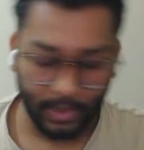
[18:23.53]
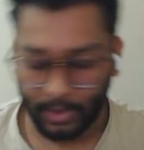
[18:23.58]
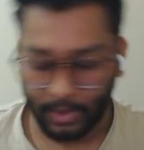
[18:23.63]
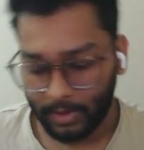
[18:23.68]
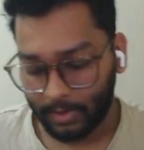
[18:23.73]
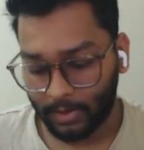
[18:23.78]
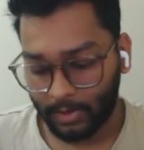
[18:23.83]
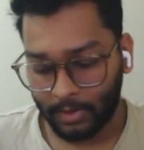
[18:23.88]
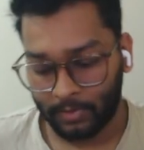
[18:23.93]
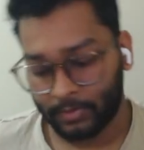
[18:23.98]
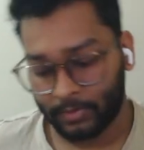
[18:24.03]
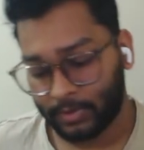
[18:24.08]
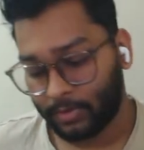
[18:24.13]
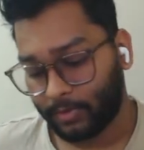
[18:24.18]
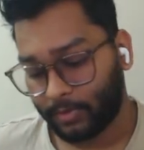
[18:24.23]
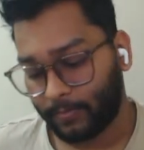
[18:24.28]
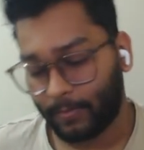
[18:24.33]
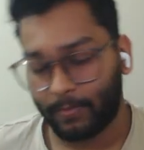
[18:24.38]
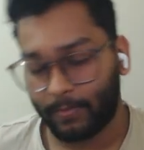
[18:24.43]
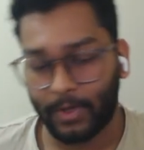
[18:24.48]
Again,
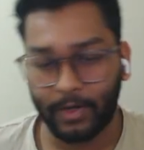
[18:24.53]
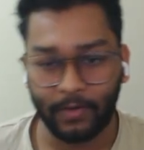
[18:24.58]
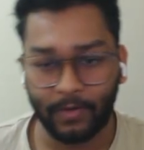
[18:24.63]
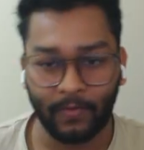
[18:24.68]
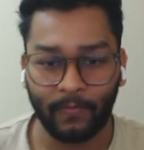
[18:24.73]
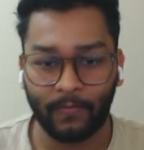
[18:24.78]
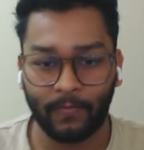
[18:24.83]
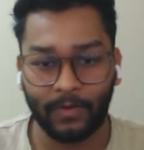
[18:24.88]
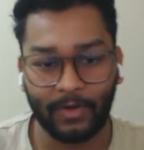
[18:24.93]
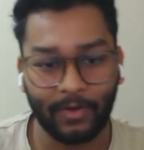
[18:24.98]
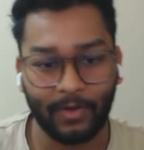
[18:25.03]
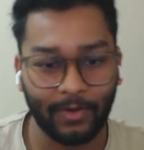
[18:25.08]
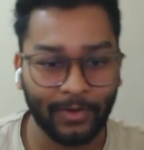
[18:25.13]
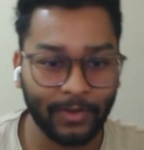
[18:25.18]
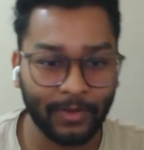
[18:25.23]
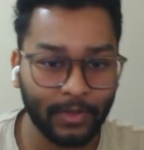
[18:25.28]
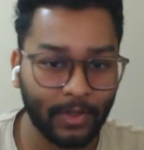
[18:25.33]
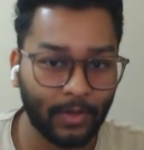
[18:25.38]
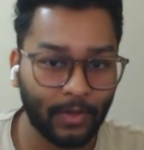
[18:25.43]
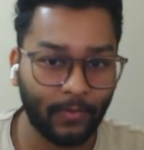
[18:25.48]
there's gonna be plenty of
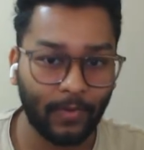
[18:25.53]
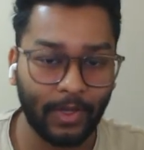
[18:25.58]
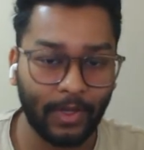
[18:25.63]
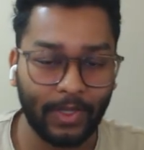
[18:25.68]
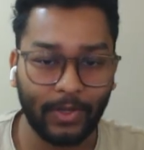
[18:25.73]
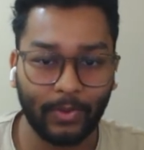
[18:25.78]
videos